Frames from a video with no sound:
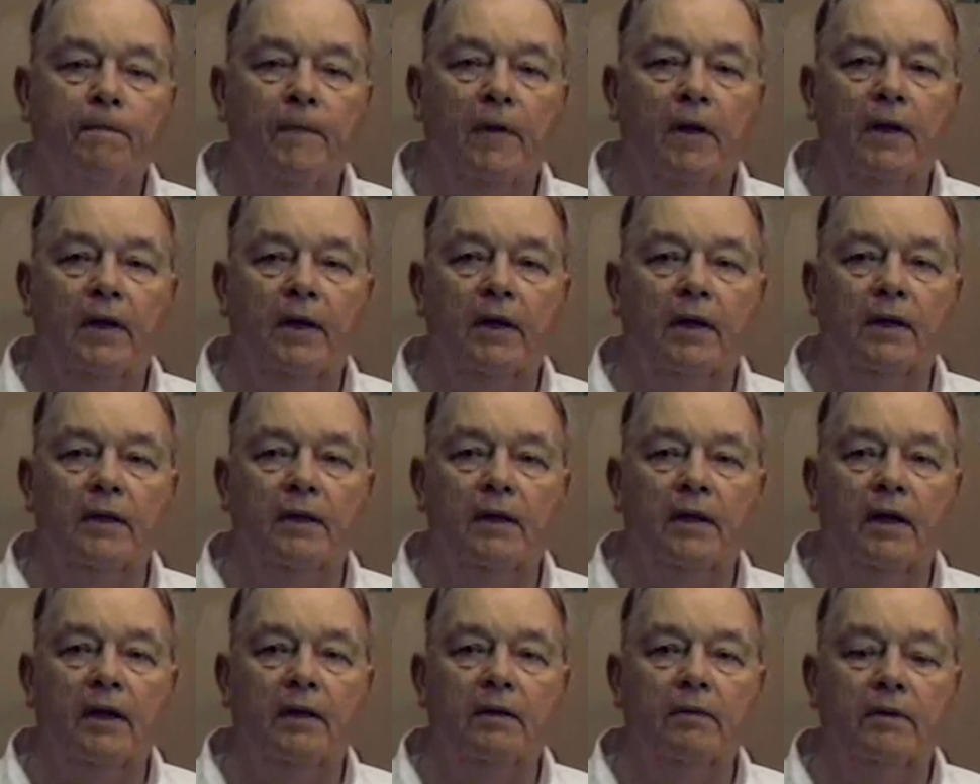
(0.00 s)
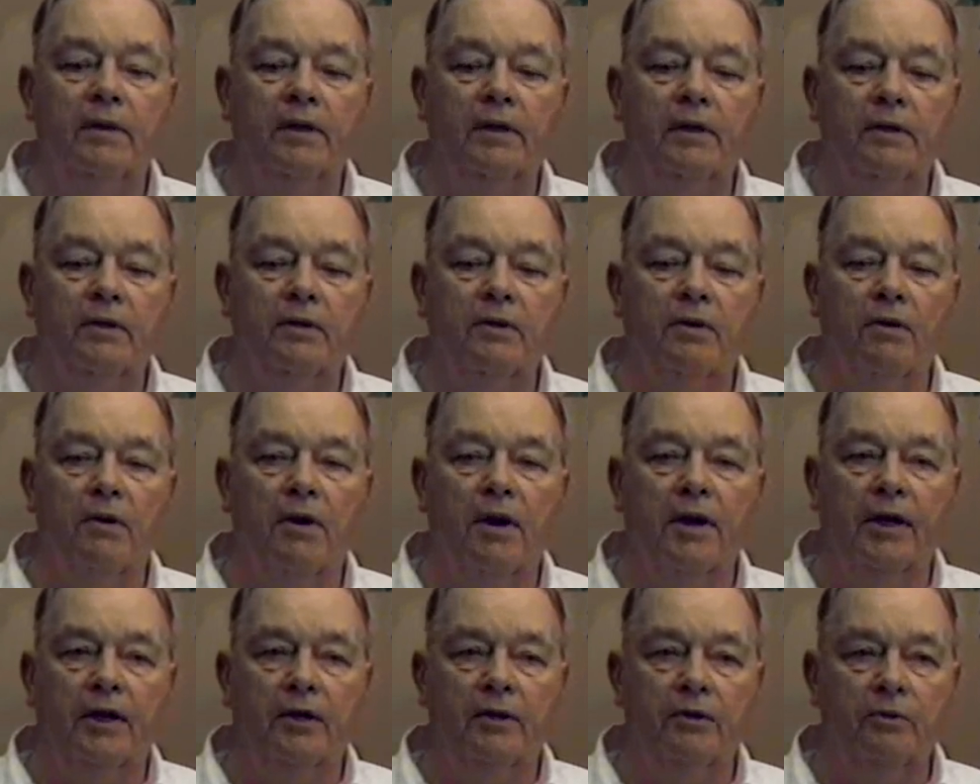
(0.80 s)
and then in
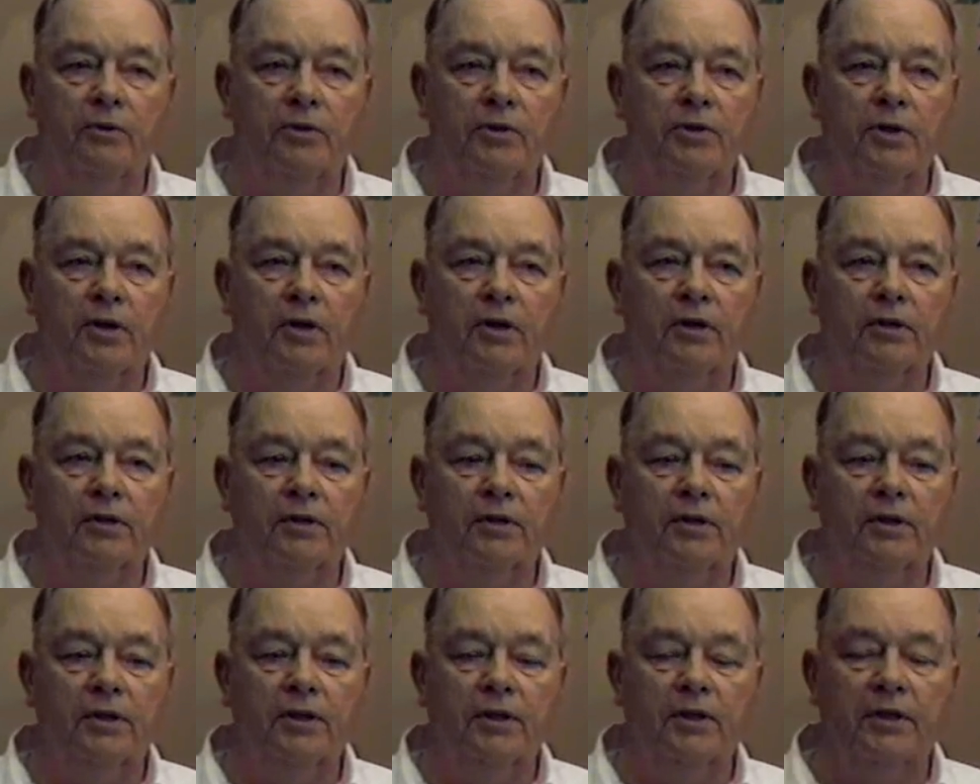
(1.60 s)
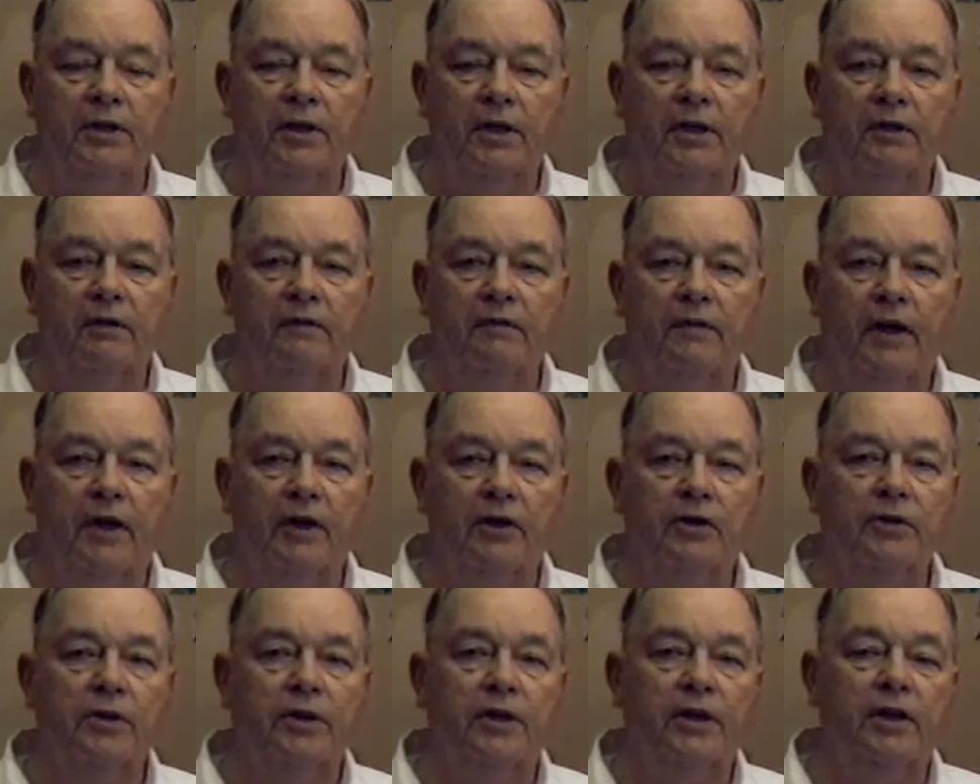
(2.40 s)
Kearny, New Jersey, and then
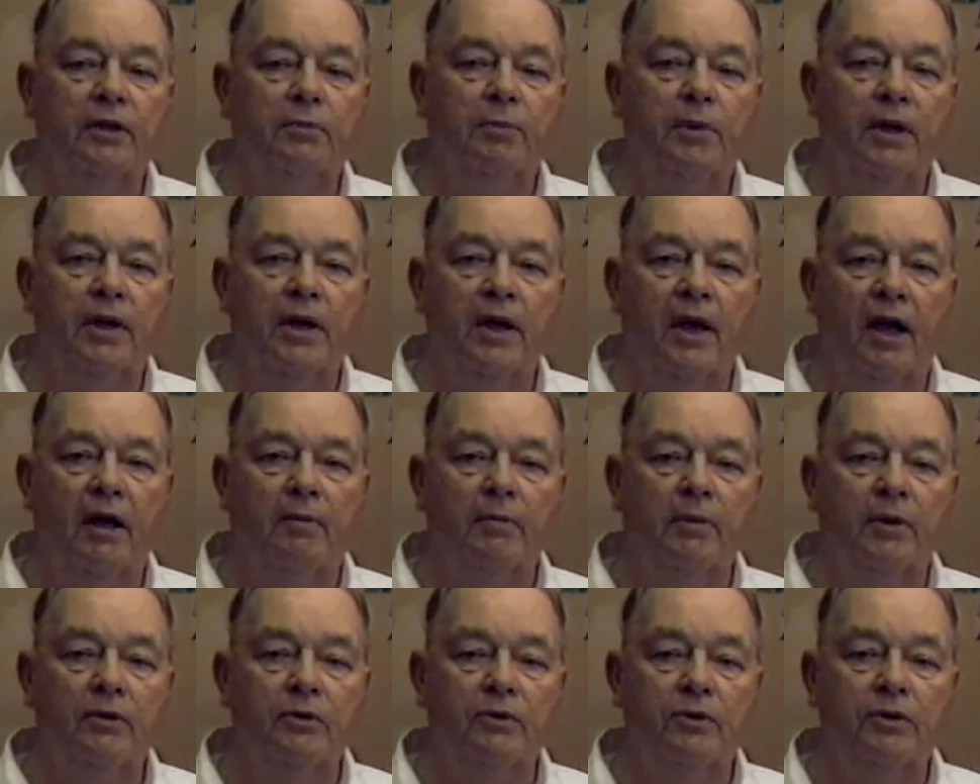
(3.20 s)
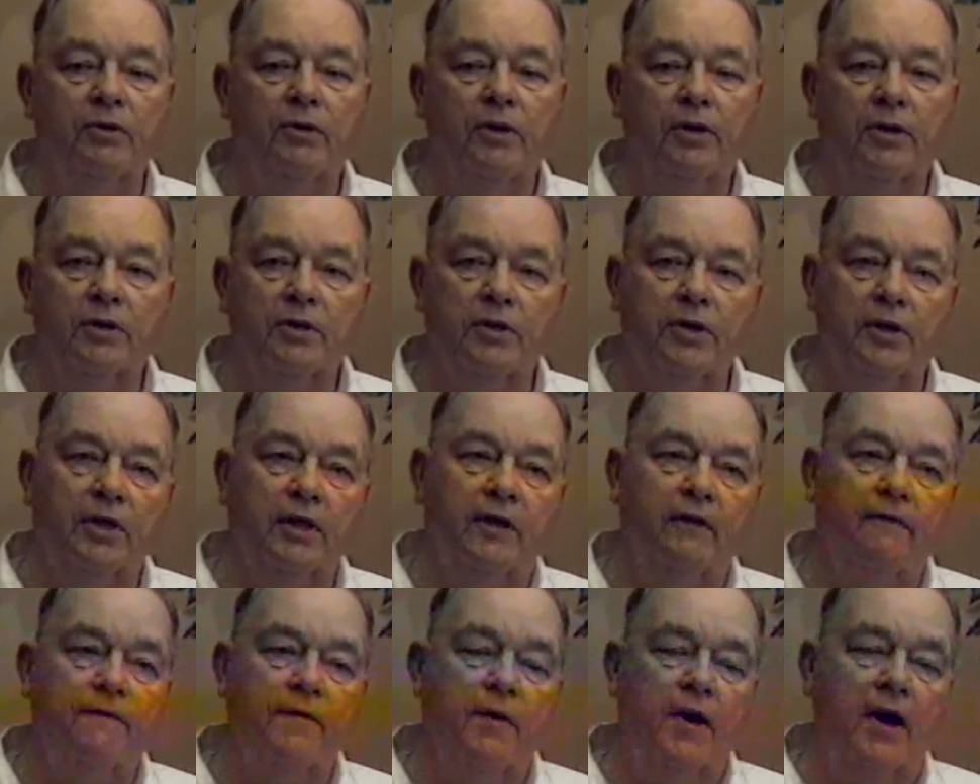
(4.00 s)
eventually he became a New York
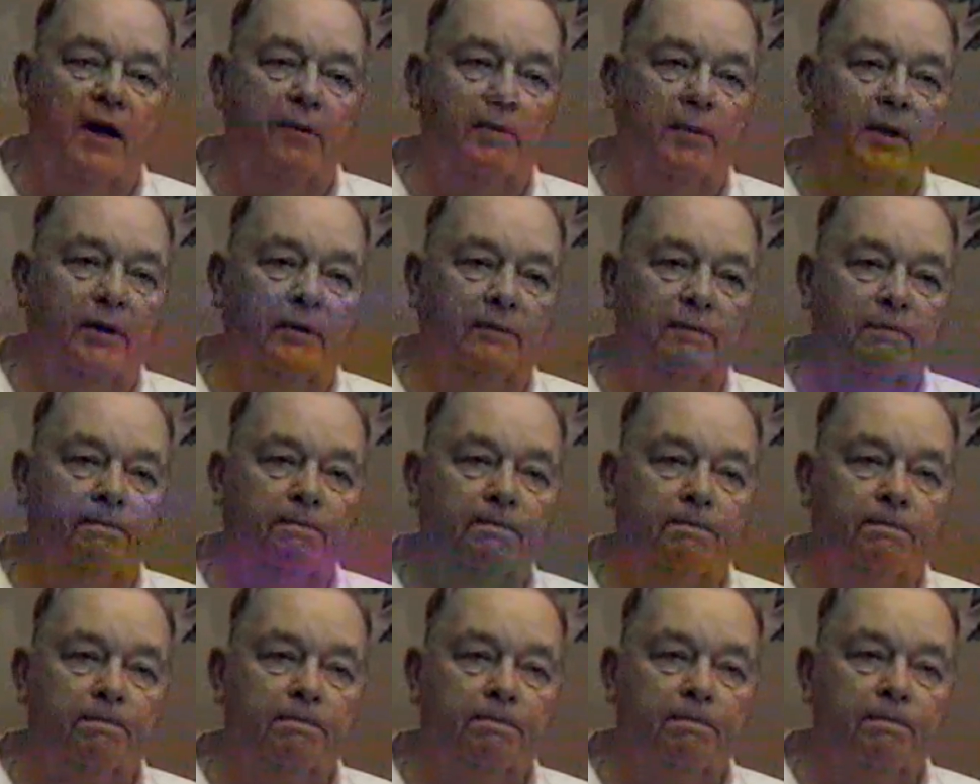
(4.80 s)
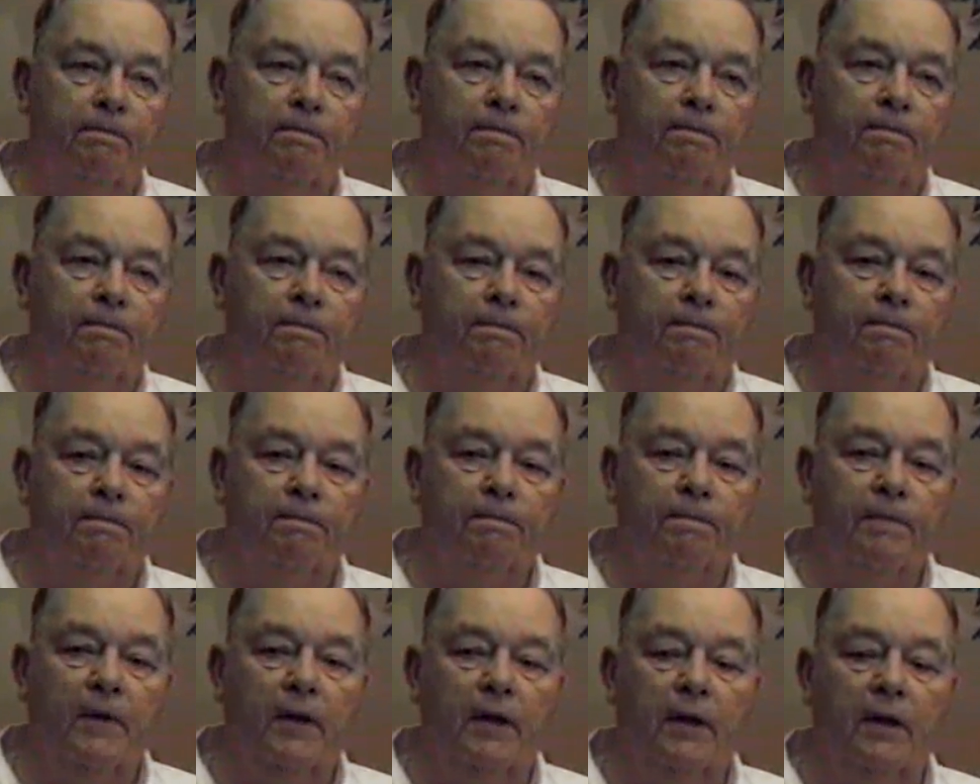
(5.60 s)
City fireman
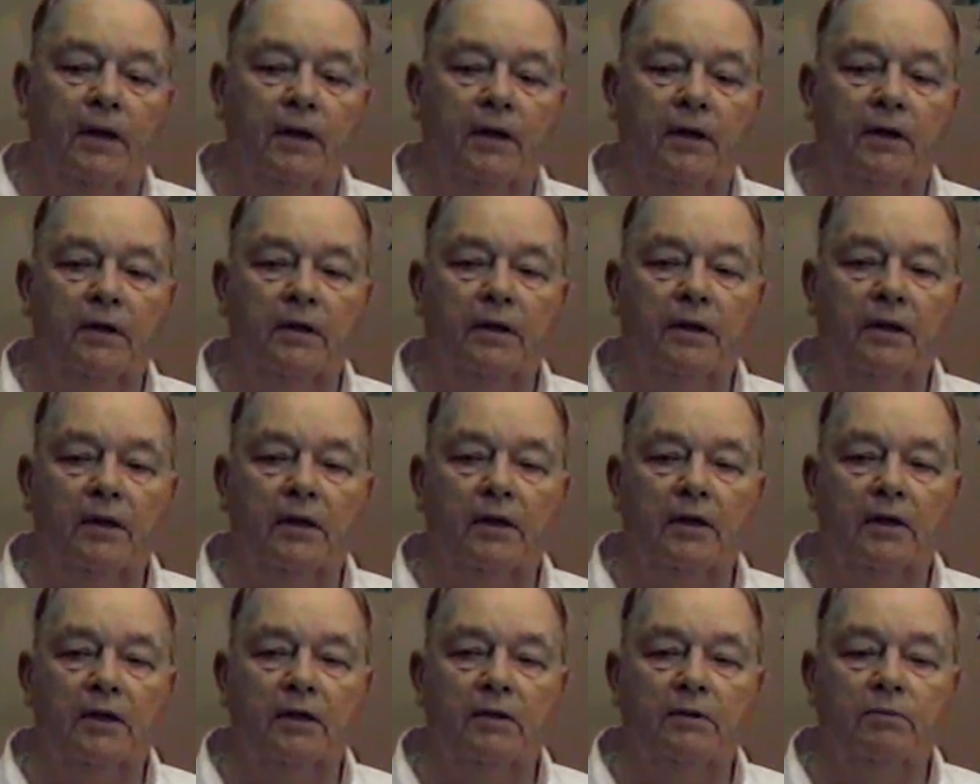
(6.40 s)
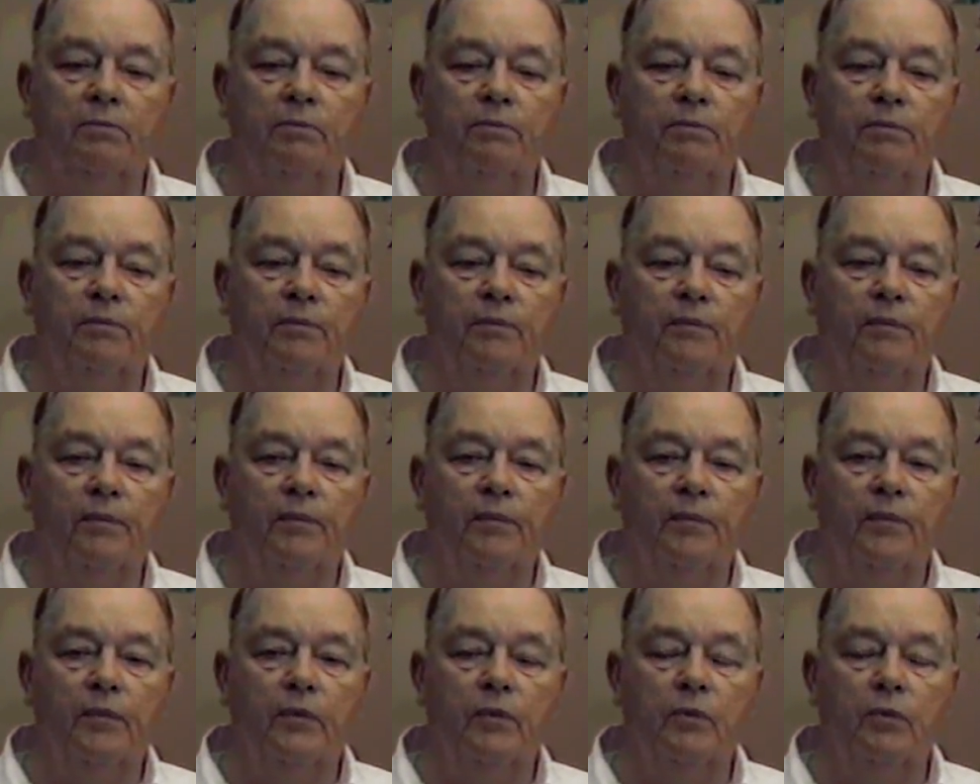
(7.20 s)
and
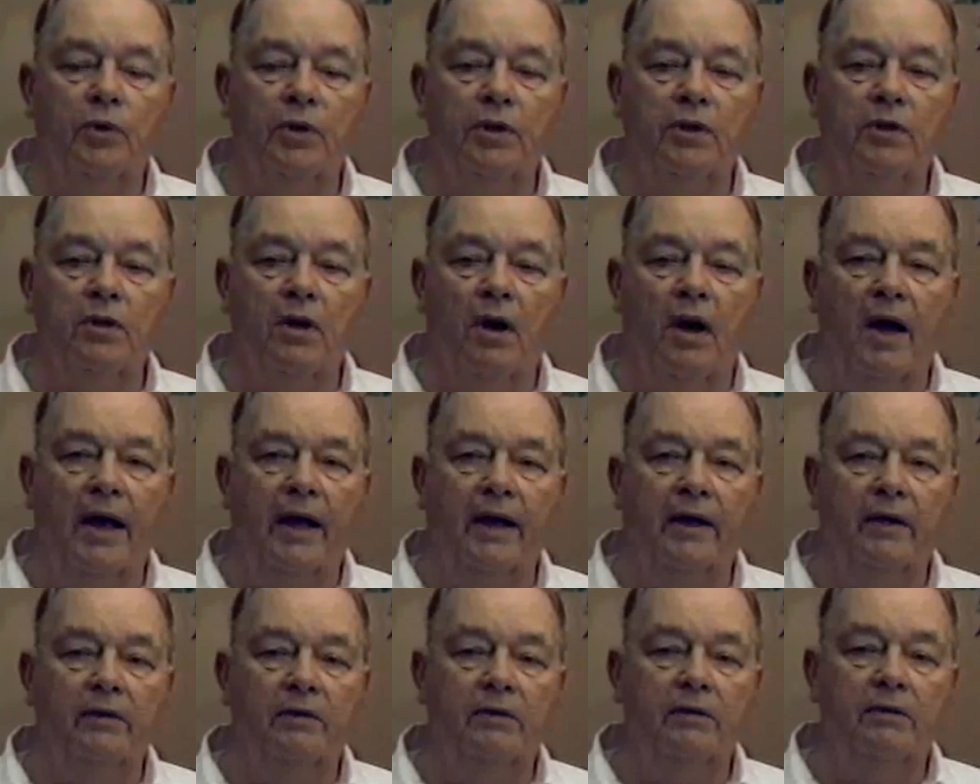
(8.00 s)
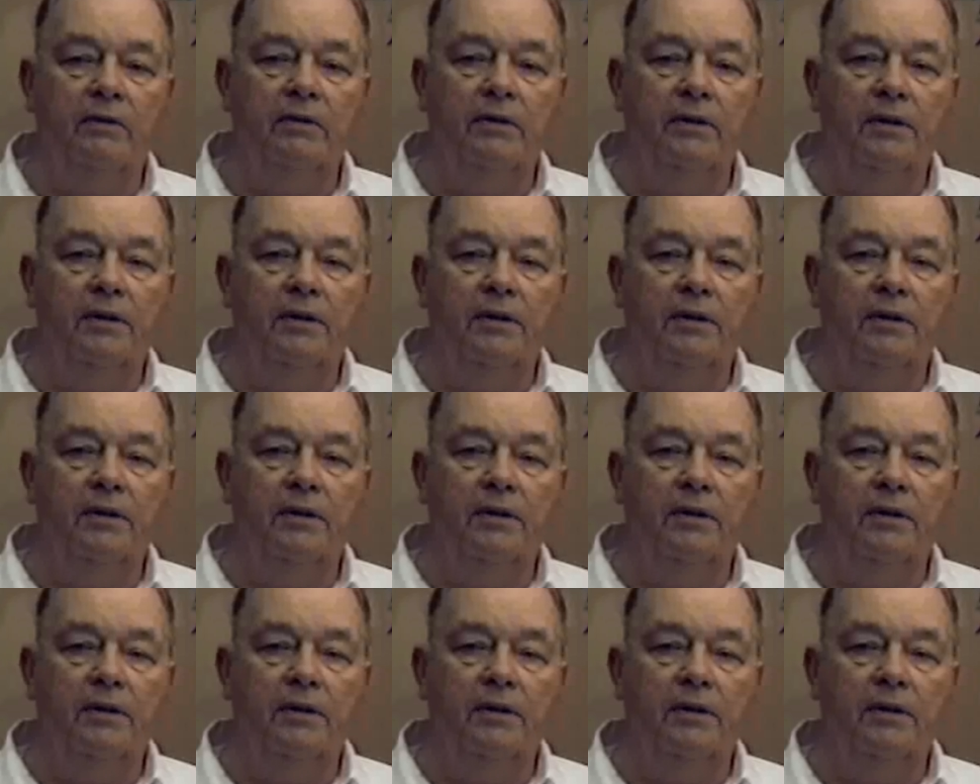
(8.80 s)
retired